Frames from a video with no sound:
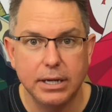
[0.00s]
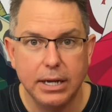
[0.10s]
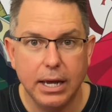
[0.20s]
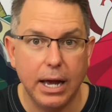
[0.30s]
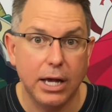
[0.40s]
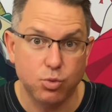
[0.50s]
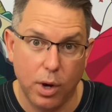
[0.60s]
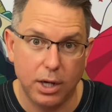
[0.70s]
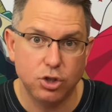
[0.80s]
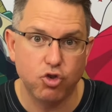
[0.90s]
as
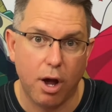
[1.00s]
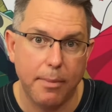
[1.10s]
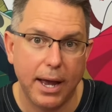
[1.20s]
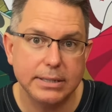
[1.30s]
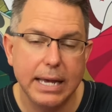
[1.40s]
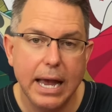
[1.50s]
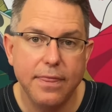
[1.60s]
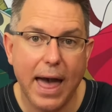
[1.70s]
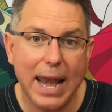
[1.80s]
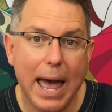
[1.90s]
well as drawbacks,
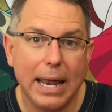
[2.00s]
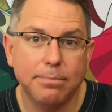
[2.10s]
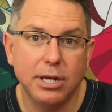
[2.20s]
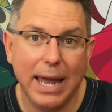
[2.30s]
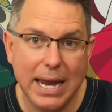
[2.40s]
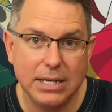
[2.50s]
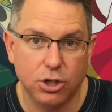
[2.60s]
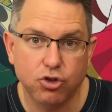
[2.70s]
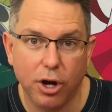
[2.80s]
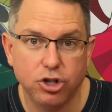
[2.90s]
that add up to 8
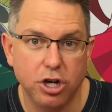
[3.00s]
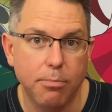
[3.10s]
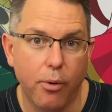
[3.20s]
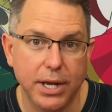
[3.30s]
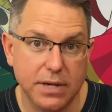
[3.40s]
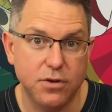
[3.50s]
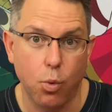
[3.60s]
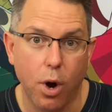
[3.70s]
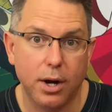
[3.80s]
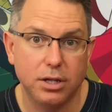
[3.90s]
discretionary points if you
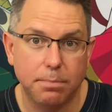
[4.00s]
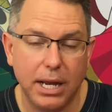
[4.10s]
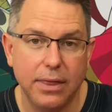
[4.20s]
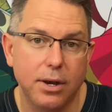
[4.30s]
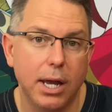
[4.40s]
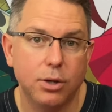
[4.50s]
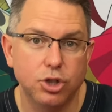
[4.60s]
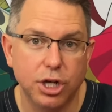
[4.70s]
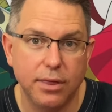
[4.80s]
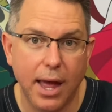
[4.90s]
wanted to play the
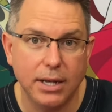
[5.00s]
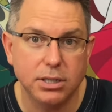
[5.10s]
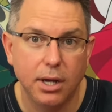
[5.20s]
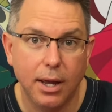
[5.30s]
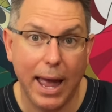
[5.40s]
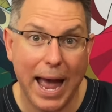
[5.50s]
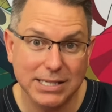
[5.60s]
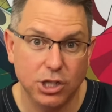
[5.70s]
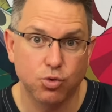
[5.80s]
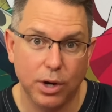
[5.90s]
Nekojin that's as
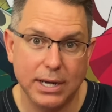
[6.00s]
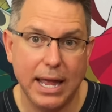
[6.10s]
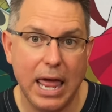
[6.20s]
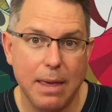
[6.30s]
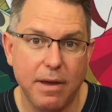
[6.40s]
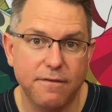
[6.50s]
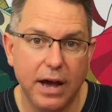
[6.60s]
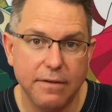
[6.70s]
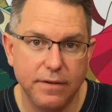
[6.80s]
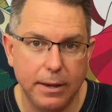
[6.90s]
it's written in Anime
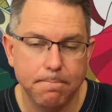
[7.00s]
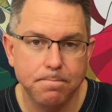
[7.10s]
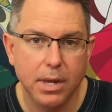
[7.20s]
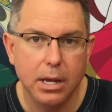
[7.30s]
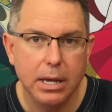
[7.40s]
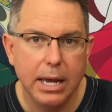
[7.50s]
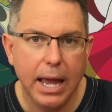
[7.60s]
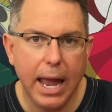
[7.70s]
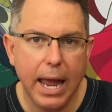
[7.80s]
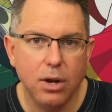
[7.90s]
5e.
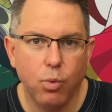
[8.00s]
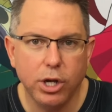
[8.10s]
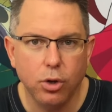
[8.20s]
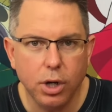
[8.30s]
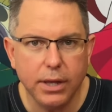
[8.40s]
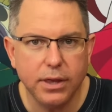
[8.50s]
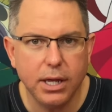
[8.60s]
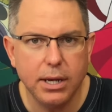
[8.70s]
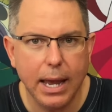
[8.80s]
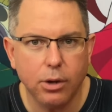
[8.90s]
And when you look at
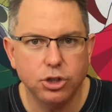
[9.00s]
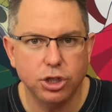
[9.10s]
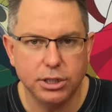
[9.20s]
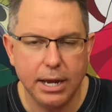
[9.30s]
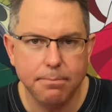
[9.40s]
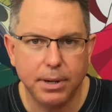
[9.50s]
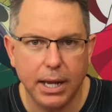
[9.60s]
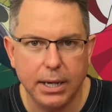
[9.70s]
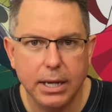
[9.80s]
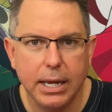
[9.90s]
the Nekojin
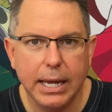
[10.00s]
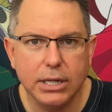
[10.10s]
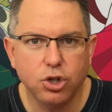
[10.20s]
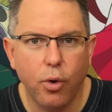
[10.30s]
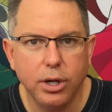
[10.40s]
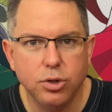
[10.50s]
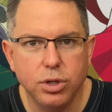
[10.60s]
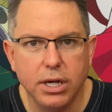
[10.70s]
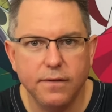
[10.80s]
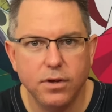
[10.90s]
template, it's going to
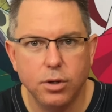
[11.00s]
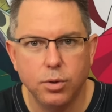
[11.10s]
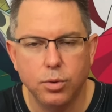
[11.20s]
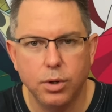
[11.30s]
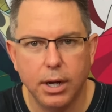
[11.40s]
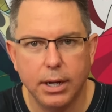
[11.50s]
give you,